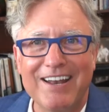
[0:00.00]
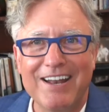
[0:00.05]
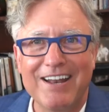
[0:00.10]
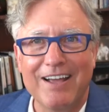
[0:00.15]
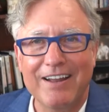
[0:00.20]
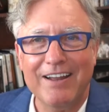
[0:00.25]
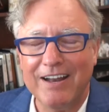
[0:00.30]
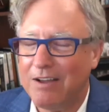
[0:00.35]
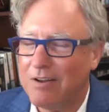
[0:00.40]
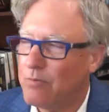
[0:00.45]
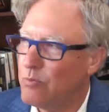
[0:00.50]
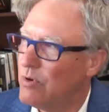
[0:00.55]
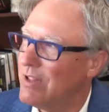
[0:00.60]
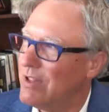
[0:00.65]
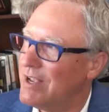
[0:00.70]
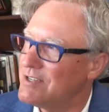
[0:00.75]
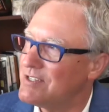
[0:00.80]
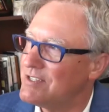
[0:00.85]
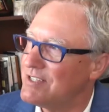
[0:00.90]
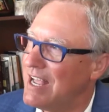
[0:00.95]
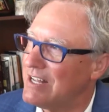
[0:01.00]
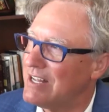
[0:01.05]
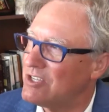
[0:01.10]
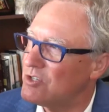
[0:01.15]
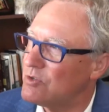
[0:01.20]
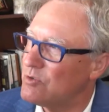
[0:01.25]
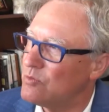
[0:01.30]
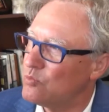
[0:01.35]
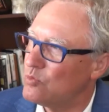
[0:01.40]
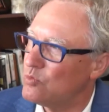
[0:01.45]
I realized
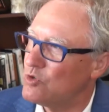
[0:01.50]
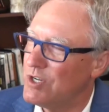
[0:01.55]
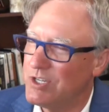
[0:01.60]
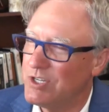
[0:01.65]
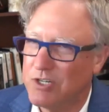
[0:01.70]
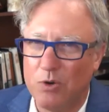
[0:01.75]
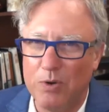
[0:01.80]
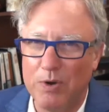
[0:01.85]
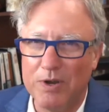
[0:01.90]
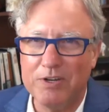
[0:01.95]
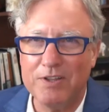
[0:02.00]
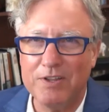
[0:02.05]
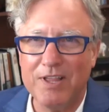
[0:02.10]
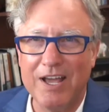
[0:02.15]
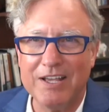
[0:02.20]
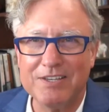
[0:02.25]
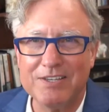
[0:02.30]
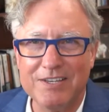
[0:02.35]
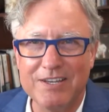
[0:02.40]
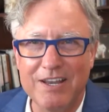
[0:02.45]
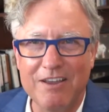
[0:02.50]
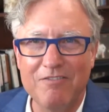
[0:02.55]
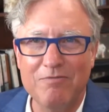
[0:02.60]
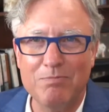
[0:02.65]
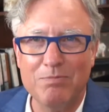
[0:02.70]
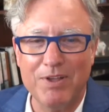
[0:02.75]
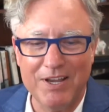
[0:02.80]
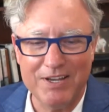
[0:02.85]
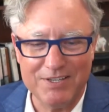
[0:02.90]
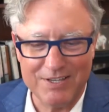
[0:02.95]
she's going to that safe
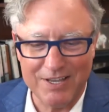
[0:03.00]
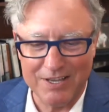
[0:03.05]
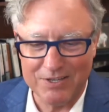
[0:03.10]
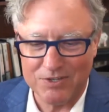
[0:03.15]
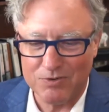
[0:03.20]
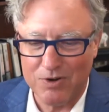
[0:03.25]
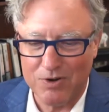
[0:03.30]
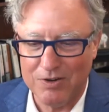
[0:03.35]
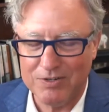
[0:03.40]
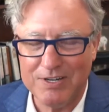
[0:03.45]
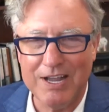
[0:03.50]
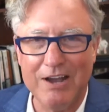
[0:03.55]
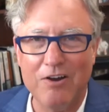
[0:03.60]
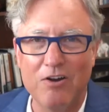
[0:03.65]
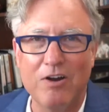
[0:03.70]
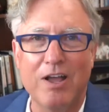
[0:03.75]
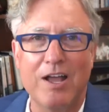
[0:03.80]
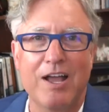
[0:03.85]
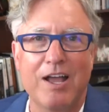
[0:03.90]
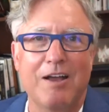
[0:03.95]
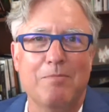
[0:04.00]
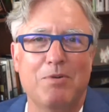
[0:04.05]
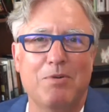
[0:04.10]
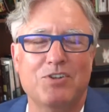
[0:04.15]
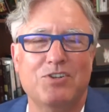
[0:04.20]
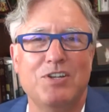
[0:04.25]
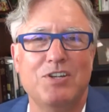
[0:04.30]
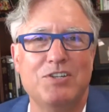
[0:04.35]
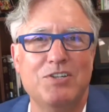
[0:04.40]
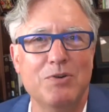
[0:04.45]
place, that strong tower, but
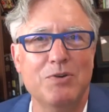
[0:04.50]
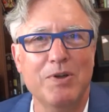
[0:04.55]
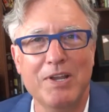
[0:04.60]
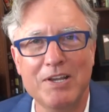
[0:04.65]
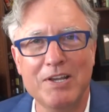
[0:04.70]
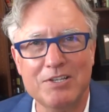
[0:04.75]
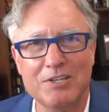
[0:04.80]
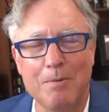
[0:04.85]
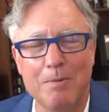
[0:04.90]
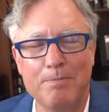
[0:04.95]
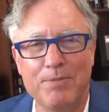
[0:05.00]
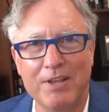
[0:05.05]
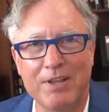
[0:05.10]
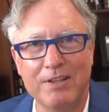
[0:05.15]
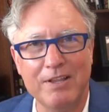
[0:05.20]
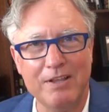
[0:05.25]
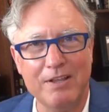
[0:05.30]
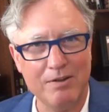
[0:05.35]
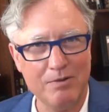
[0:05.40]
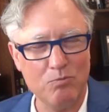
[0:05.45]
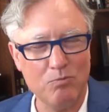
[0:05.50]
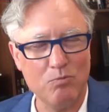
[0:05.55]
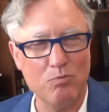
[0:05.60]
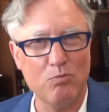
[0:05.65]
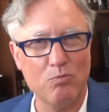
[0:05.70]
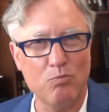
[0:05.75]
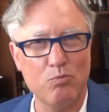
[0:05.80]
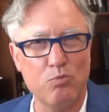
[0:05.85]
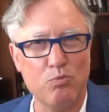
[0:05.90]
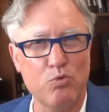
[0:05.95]
she's doing something that
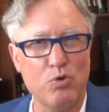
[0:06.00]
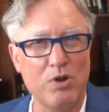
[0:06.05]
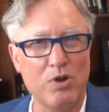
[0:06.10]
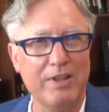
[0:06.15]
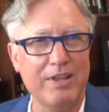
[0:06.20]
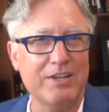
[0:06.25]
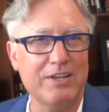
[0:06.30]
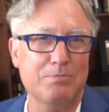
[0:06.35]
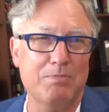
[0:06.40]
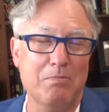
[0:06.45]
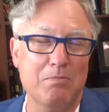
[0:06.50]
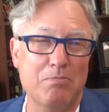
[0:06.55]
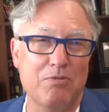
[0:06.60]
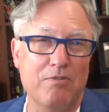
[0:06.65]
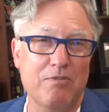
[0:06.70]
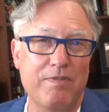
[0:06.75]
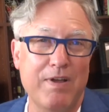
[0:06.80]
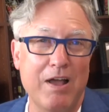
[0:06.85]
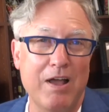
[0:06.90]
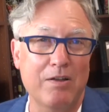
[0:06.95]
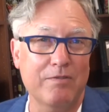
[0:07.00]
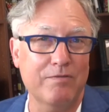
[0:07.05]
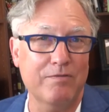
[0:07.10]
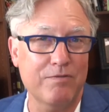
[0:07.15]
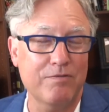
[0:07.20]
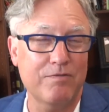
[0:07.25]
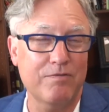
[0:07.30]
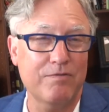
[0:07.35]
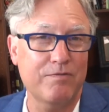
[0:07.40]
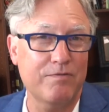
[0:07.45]
really has been profound
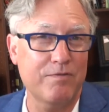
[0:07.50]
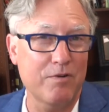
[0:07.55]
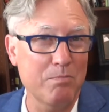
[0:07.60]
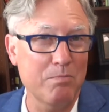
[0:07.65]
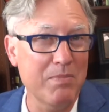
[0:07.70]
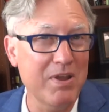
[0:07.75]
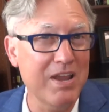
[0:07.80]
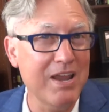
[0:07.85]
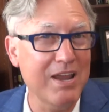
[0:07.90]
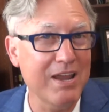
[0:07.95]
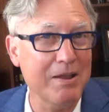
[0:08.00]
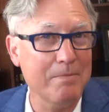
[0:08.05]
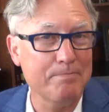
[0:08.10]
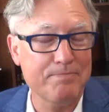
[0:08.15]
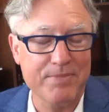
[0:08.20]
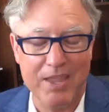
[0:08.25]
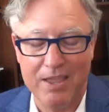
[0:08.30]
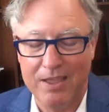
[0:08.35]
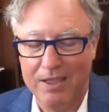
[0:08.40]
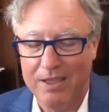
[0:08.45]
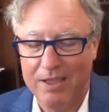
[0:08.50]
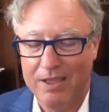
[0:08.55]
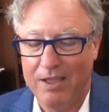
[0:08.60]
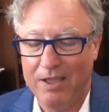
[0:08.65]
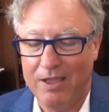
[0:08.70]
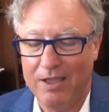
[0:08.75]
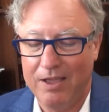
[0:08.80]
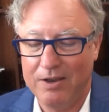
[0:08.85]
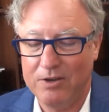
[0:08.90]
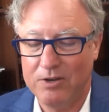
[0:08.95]
for me.
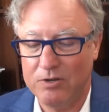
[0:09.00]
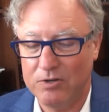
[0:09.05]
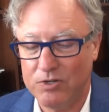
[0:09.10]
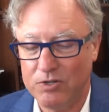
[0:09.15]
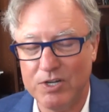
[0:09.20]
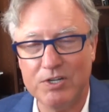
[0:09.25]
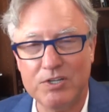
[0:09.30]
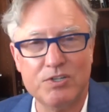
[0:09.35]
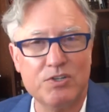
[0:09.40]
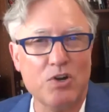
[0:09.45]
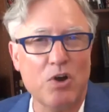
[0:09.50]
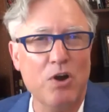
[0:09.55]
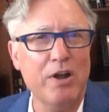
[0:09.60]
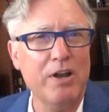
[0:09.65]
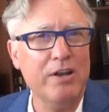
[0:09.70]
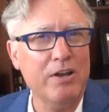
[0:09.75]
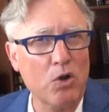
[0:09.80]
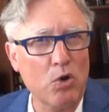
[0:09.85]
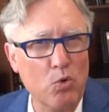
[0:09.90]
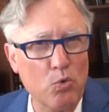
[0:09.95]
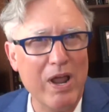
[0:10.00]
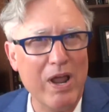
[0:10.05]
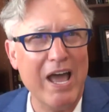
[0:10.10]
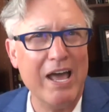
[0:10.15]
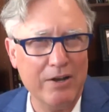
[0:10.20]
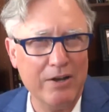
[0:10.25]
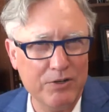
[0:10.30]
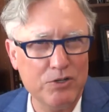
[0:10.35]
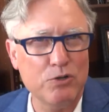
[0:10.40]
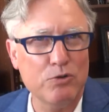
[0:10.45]
And she started a
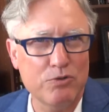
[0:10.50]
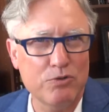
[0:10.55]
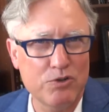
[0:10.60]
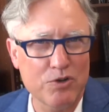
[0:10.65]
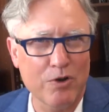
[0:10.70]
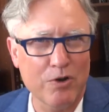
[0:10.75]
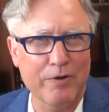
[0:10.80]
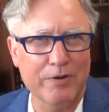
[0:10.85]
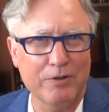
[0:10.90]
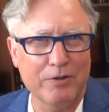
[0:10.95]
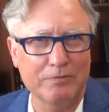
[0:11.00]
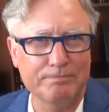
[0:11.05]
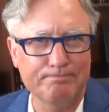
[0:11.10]
gratitude journal.